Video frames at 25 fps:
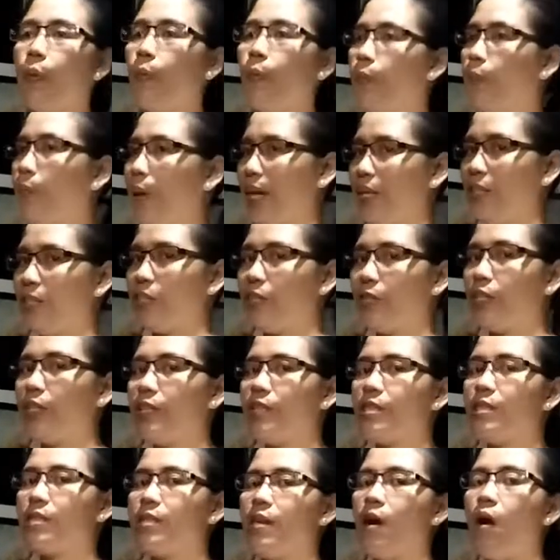
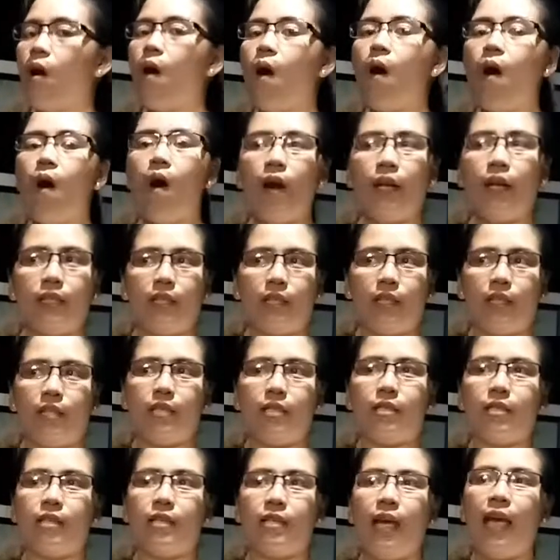writers,
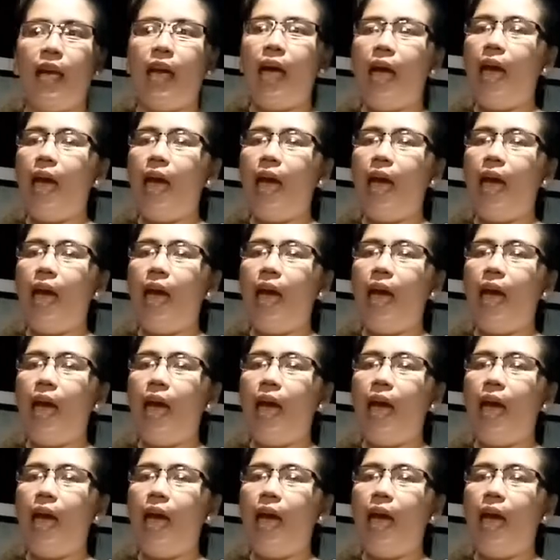artists,